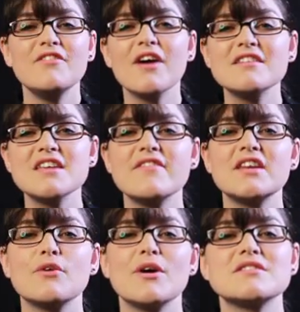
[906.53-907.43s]
If you guys have
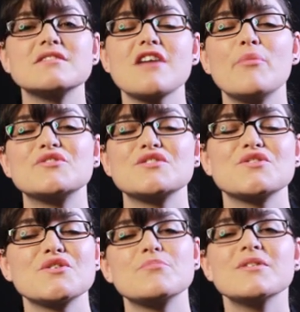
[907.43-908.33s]
any questions, comments,
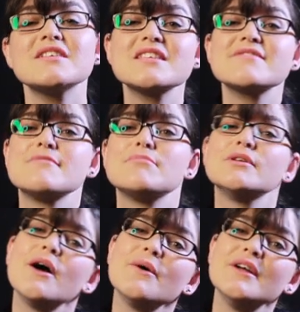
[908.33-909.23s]
concerns, please leave them
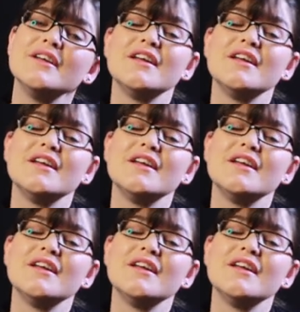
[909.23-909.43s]
below.